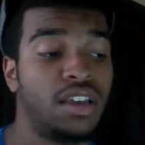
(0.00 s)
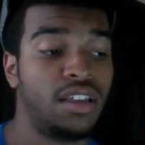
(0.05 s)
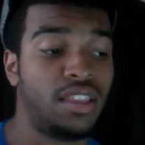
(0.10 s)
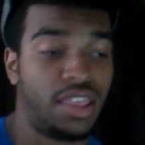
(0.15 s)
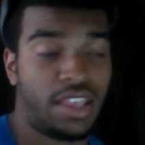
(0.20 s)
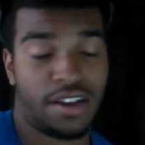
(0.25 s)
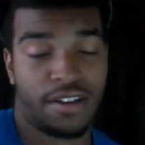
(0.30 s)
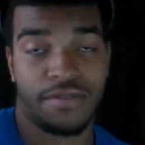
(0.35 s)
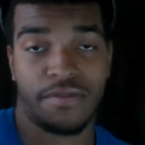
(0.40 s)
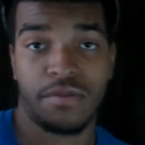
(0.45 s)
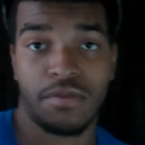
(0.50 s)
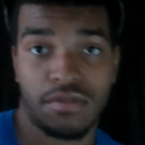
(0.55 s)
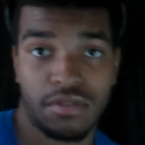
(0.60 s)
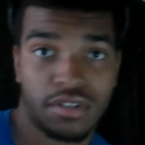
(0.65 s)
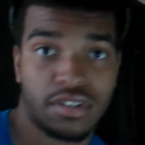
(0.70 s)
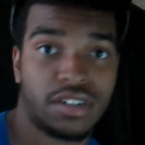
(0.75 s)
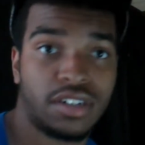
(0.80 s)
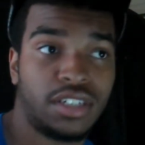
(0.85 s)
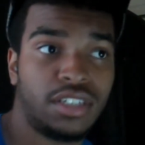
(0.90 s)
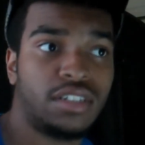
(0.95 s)
and
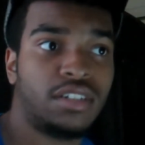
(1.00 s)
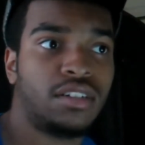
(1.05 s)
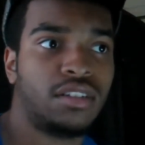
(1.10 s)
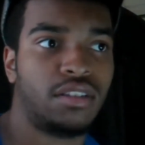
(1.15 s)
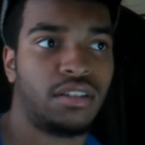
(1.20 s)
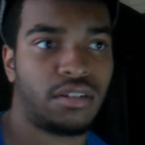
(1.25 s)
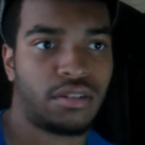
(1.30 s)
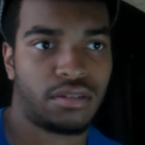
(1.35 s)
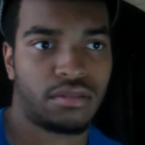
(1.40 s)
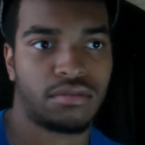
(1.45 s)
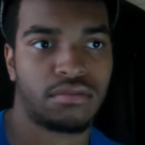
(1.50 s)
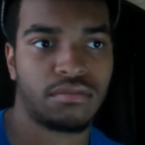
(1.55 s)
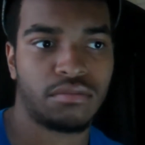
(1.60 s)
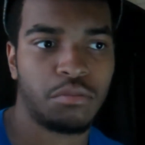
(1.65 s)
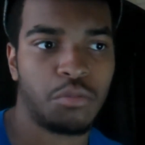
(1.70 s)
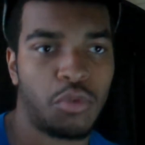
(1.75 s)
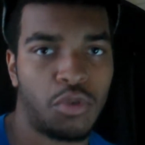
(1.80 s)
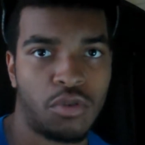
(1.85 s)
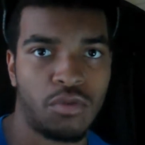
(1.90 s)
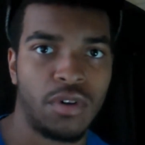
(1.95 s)
therefore they're
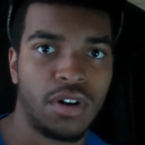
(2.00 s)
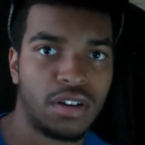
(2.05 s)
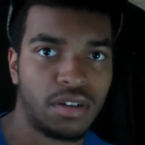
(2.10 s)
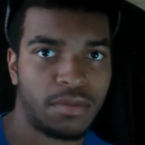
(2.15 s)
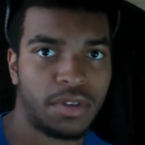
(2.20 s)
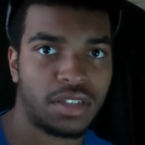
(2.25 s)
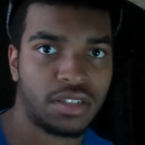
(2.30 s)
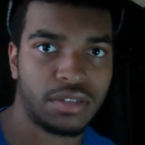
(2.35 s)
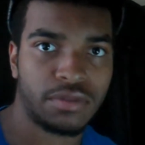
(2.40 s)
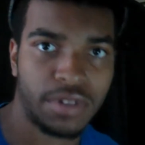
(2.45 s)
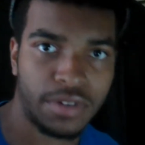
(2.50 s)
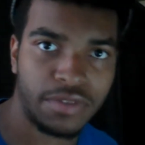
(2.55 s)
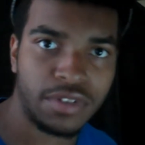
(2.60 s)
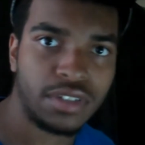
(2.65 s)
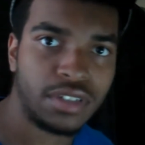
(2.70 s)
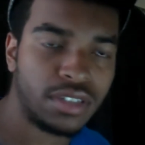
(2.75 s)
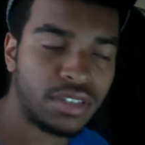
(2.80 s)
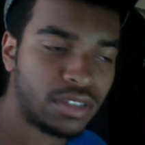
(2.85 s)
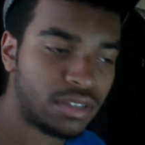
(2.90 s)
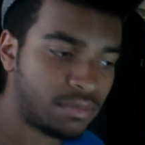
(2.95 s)
more welcoming to
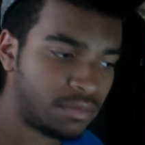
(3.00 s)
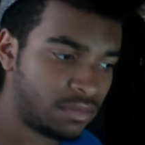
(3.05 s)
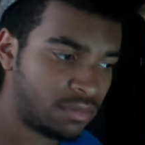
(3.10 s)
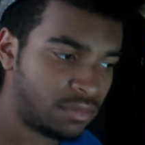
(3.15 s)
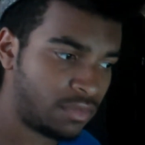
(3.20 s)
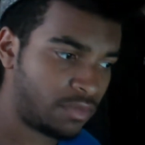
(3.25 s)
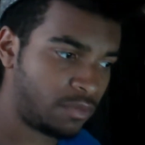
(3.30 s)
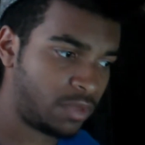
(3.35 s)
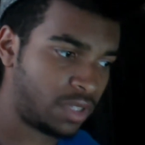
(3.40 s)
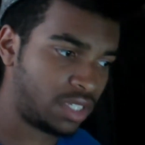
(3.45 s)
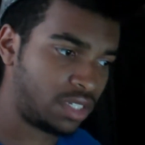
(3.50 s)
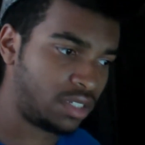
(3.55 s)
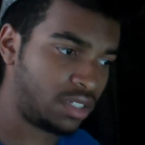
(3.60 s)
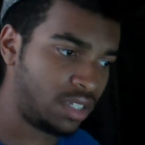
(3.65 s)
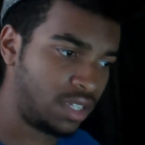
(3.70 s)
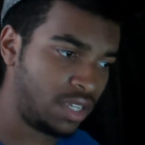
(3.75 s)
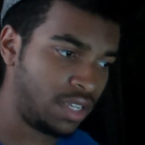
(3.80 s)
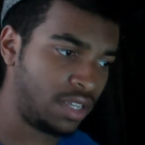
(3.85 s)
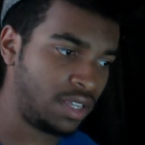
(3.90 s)
refugees, which